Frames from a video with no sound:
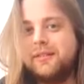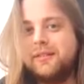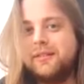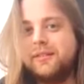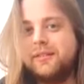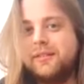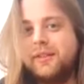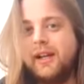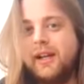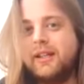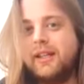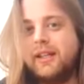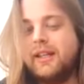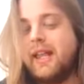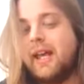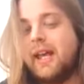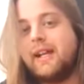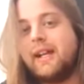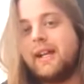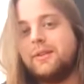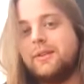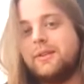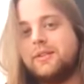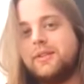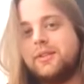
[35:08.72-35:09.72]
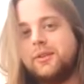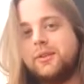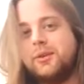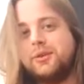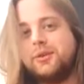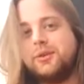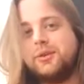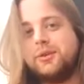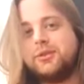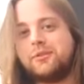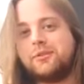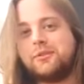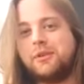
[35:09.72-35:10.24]
Right? that announced the chord
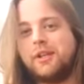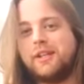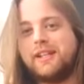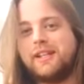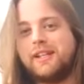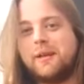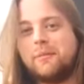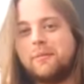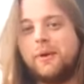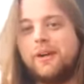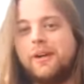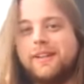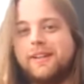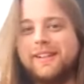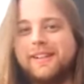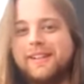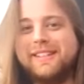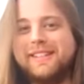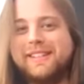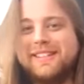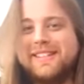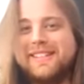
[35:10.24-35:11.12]
change pretty damn well.